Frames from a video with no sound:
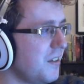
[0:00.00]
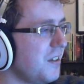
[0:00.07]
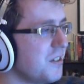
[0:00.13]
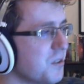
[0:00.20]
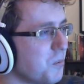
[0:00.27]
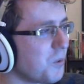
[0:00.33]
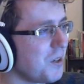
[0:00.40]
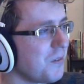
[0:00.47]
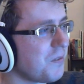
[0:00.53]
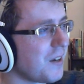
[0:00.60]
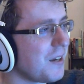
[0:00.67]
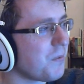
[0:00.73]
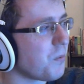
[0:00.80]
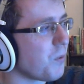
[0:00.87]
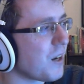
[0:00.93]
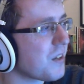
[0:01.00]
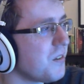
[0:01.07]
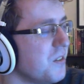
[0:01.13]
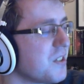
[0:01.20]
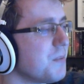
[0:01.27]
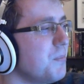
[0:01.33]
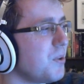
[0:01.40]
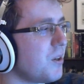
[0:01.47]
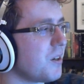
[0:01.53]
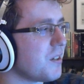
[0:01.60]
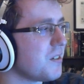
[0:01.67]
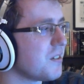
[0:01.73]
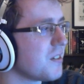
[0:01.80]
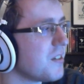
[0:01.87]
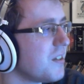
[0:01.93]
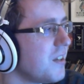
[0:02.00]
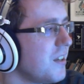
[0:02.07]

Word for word: He is a 1/5 reckless bond,